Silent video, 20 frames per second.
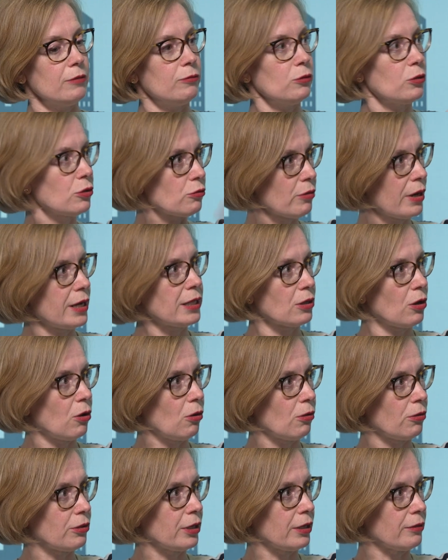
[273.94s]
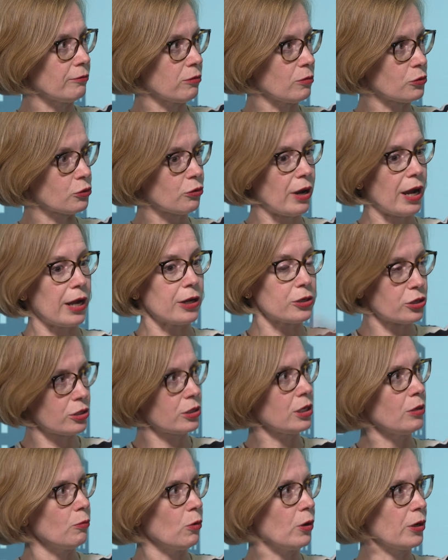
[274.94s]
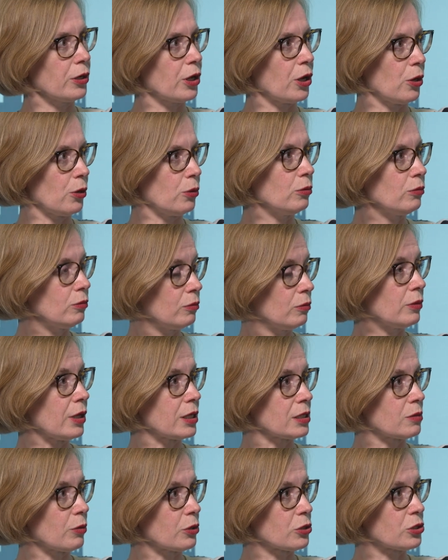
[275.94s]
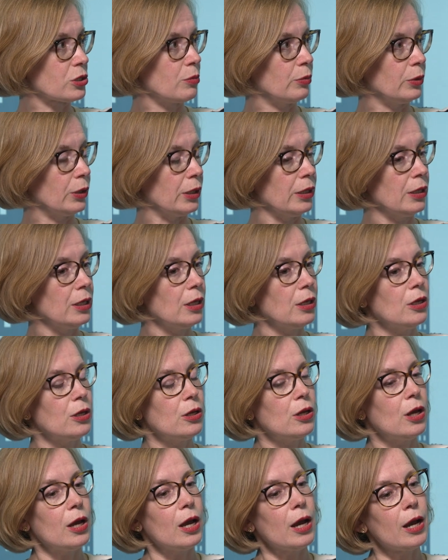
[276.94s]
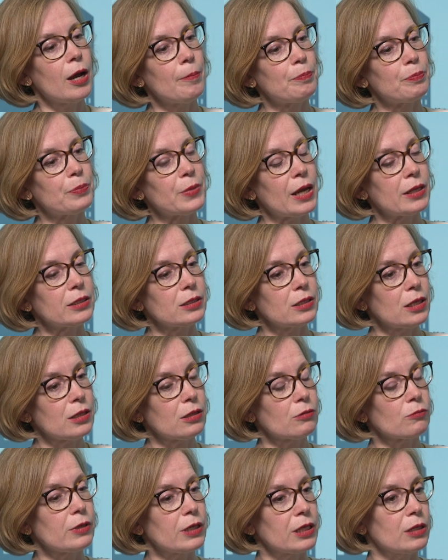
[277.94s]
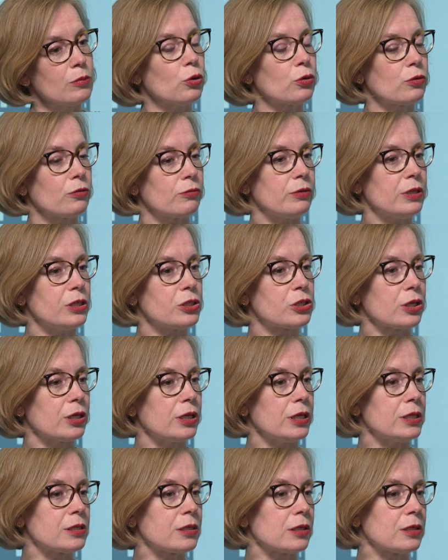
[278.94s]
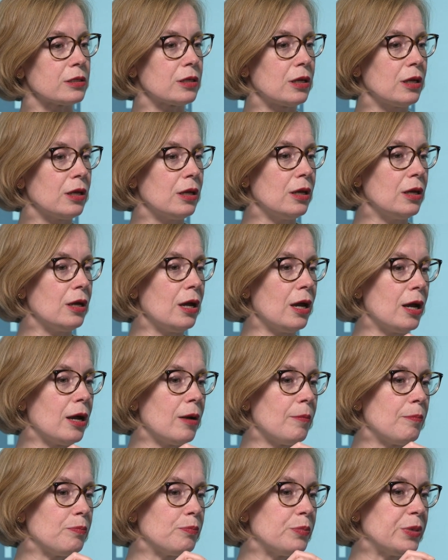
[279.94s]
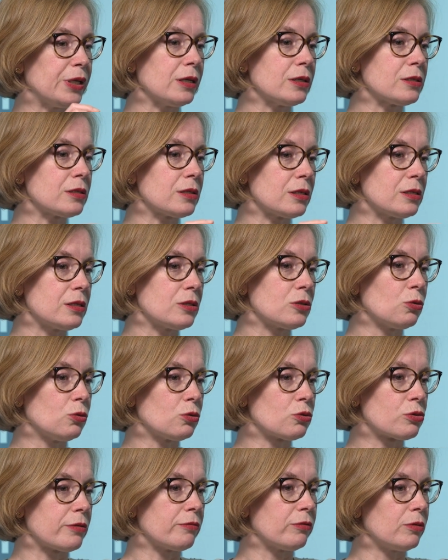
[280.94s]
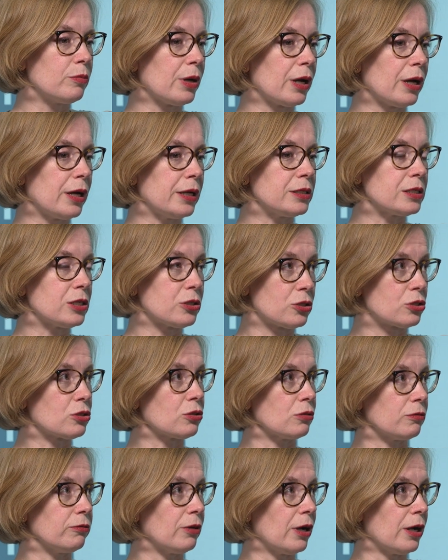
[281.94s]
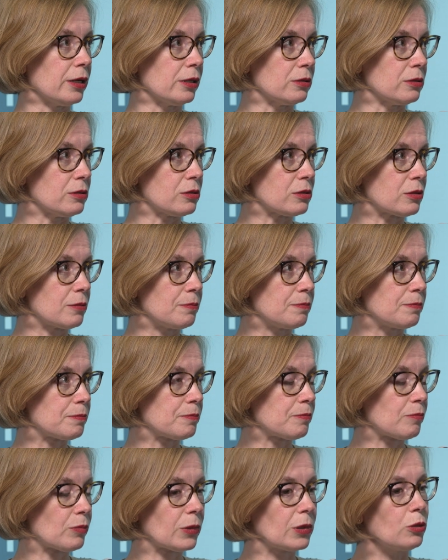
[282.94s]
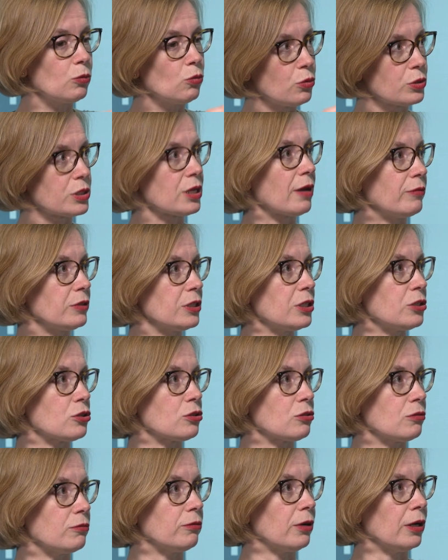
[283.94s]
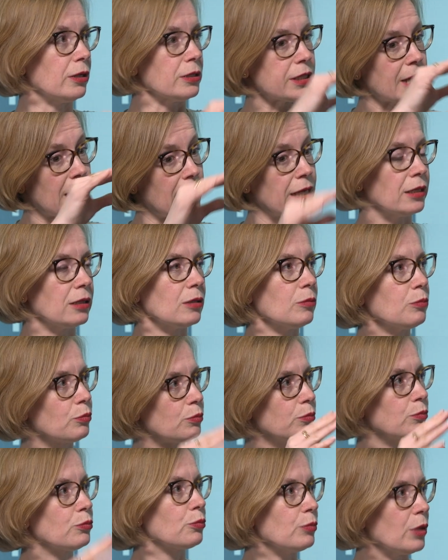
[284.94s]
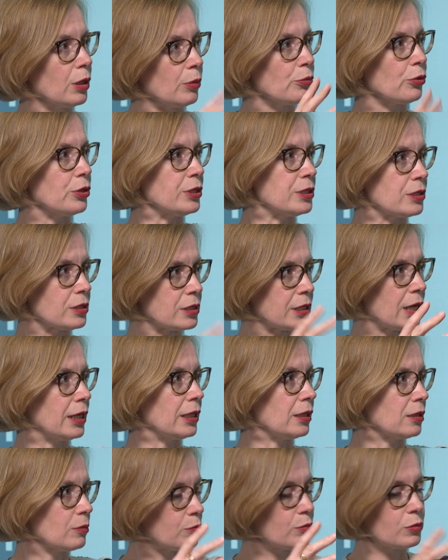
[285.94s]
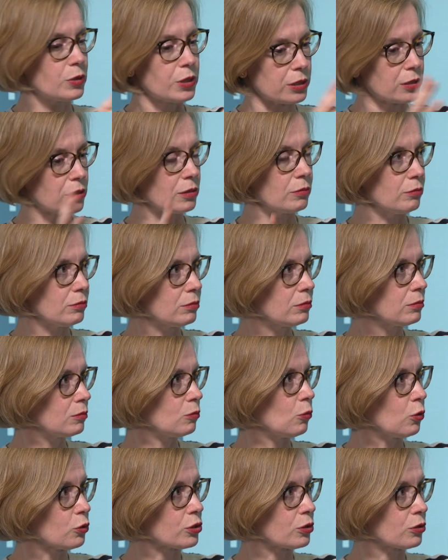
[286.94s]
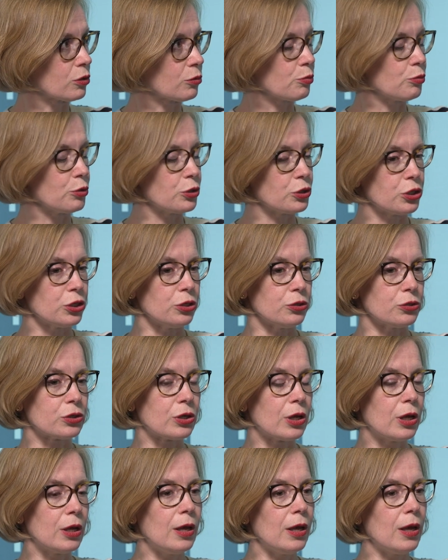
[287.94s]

If you can create the whole thing from scratch in one go, that's much simpler. And another really important feature is that because this is all driven by digital files, you always have a digital file telling the printer, telling the system what to produce.